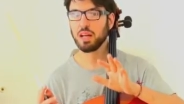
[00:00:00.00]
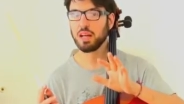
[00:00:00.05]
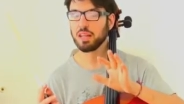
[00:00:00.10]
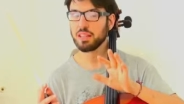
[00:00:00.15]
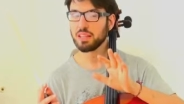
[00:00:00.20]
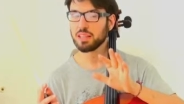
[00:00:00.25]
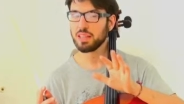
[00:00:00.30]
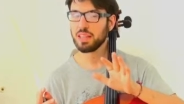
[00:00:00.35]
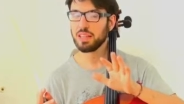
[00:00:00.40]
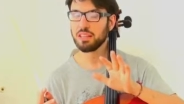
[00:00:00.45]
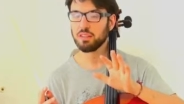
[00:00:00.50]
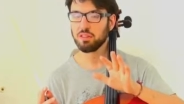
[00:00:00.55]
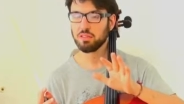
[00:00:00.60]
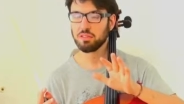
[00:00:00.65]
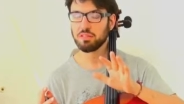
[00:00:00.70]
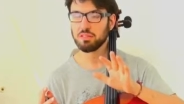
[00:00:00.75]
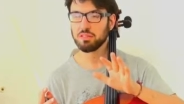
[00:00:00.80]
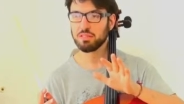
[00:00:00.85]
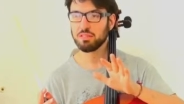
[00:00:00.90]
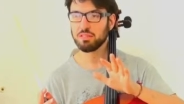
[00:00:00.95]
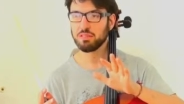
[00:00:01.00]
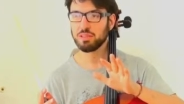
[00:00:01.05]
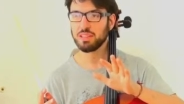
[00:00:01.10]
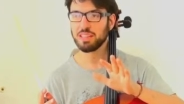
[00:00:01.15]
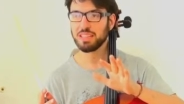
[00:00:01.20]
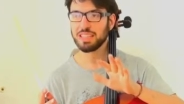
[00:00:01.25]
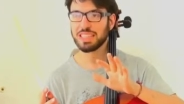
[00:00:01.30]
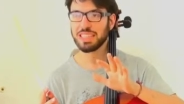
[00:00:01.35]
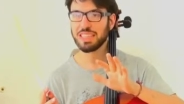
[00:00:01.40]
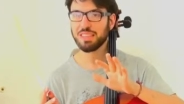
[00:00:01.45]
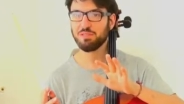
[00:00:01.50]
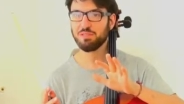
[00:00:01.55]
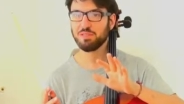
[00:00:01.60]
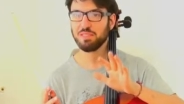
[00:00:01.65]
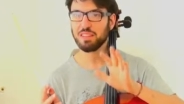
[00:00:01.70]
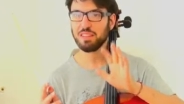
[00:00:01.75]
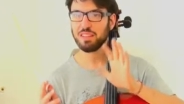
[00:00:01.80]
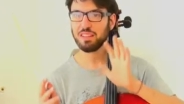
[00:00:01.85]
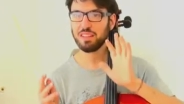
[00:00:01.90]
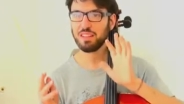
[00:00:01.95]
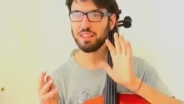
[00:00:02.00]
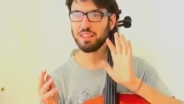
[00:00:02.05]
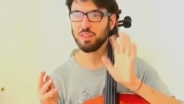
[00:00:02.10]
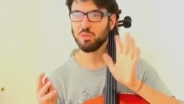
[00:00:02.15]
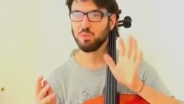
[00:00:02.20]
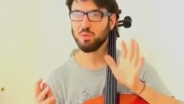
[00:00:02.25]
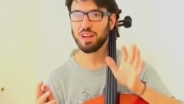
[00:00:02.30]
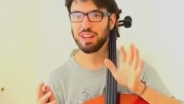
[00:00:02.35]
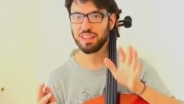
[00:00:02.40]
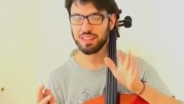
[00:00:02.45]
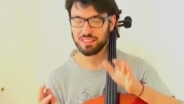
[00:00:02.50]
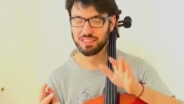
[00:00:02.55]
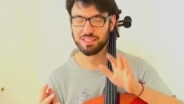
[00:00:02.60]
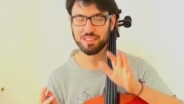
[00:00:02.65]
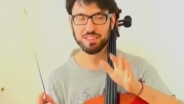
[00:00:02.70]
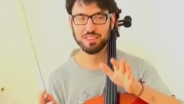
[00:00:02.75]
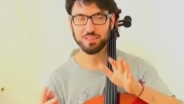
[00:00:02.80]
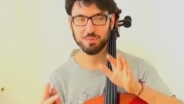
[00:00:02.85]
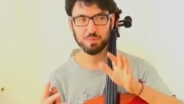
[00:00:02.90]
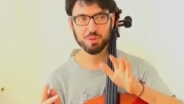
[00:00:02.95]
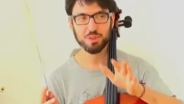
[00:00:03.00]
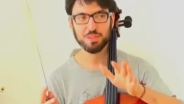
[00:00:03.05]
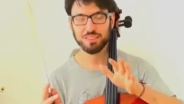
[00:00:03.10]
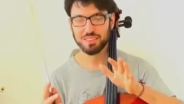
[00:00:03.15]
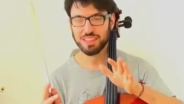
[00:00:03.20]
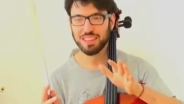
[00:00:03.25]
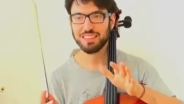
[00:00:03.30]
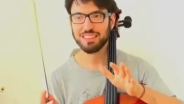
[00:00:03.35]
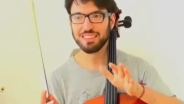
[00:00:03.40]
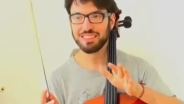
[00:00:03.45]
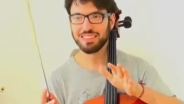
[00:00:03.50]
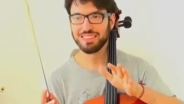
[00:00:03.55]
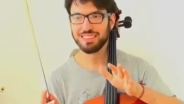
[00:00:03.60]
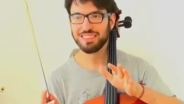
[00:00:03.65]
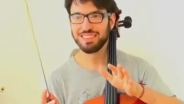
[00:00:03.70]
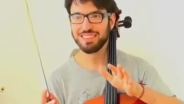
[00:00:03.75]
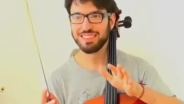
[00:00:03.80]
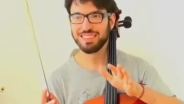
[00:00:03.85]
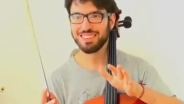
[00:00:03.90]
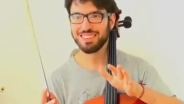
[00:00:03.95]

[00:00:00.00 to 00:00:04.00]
I cannot really give 100%